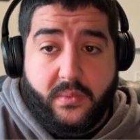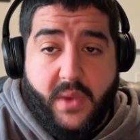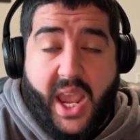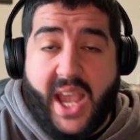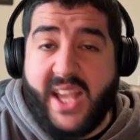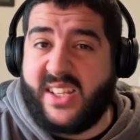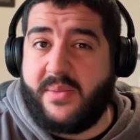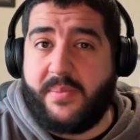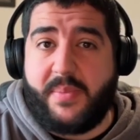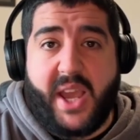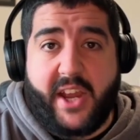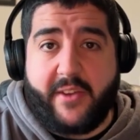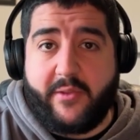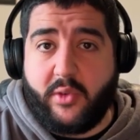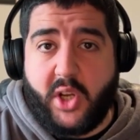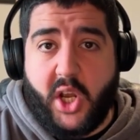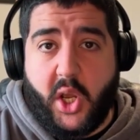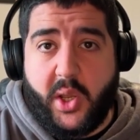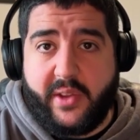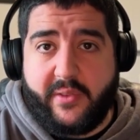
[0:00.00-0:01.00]
As impactful
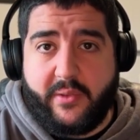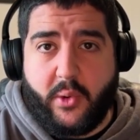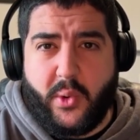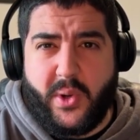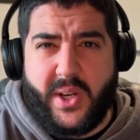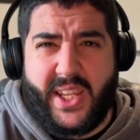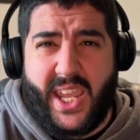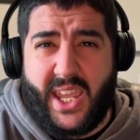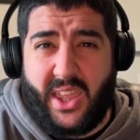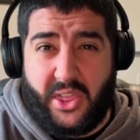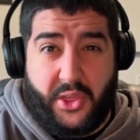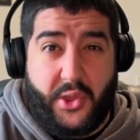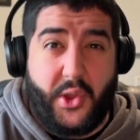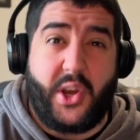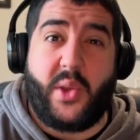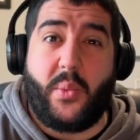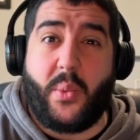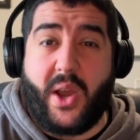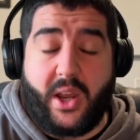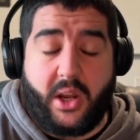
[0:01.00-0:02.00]
going forward. He kicked
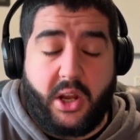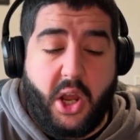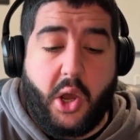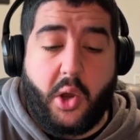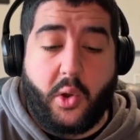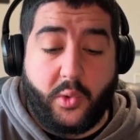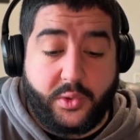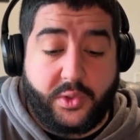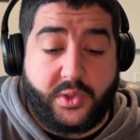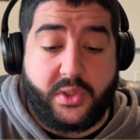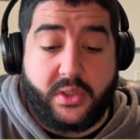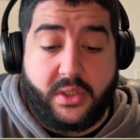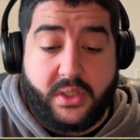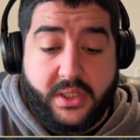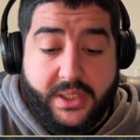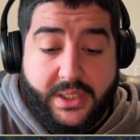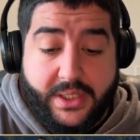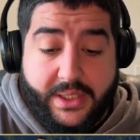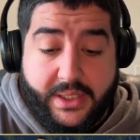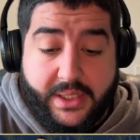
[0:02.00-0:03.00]
31 goals
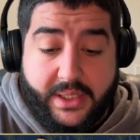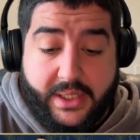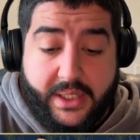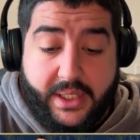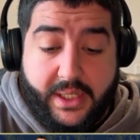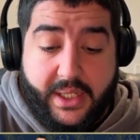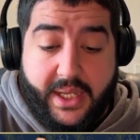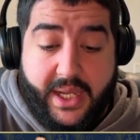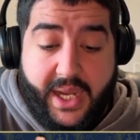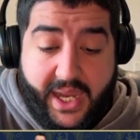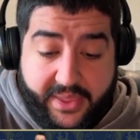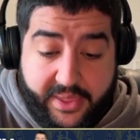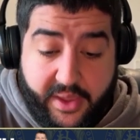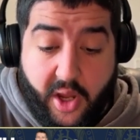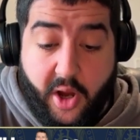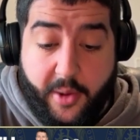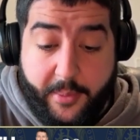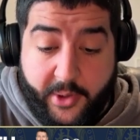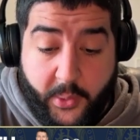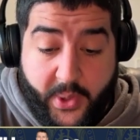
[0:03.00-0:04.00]
in the
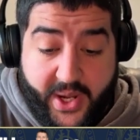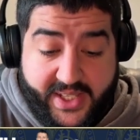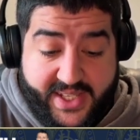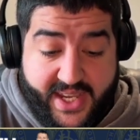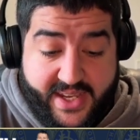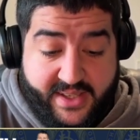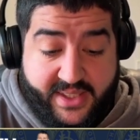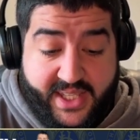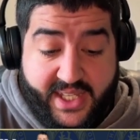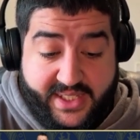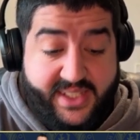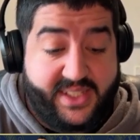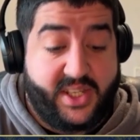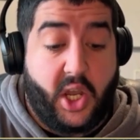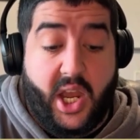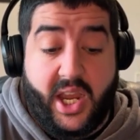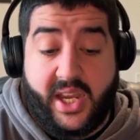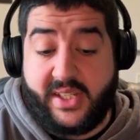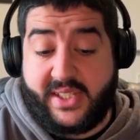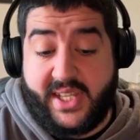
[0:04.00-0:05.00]
home and away season. That's his
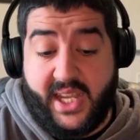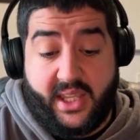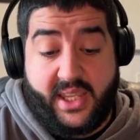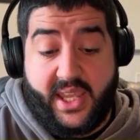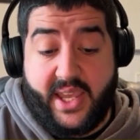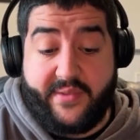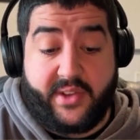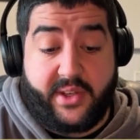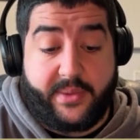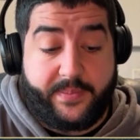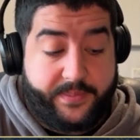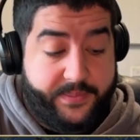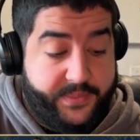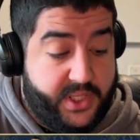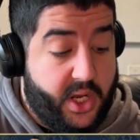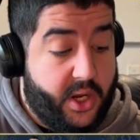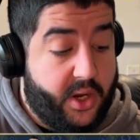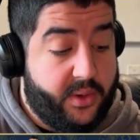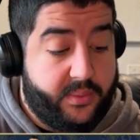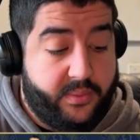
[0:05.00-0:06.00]
highest tally ever.
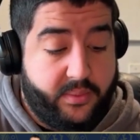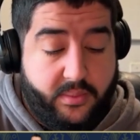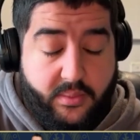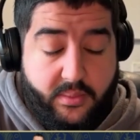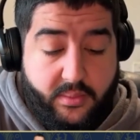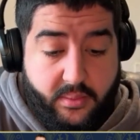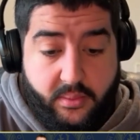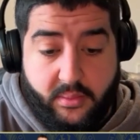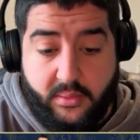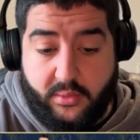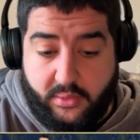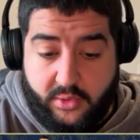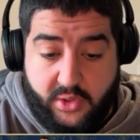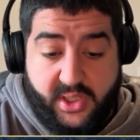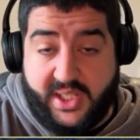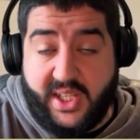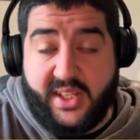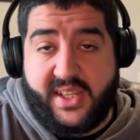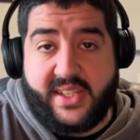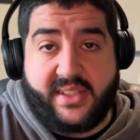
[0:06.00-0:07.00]
So
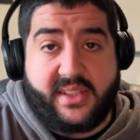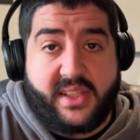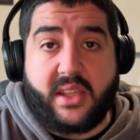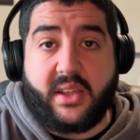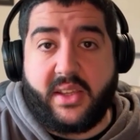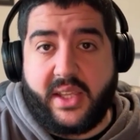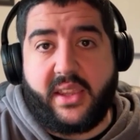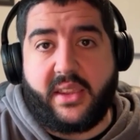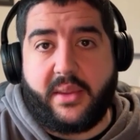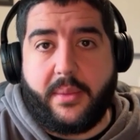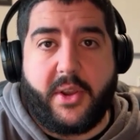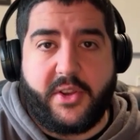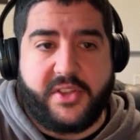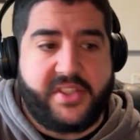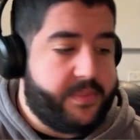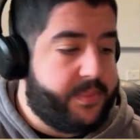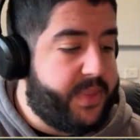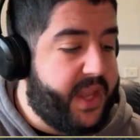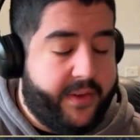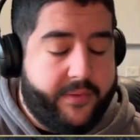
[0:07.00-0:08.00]
statistically the most
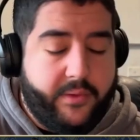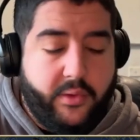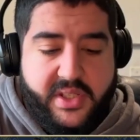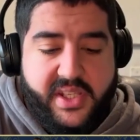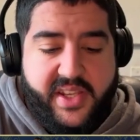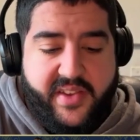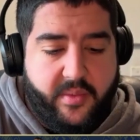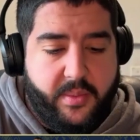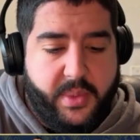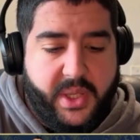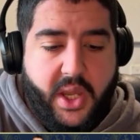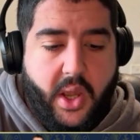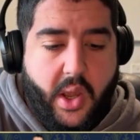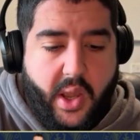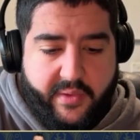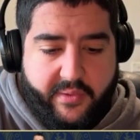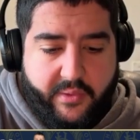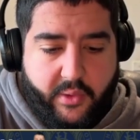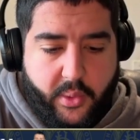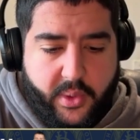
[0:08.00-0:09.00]
impactful he's ever been
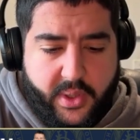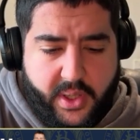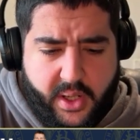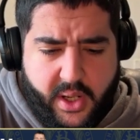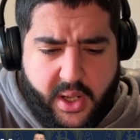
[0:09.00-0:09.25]
going forward.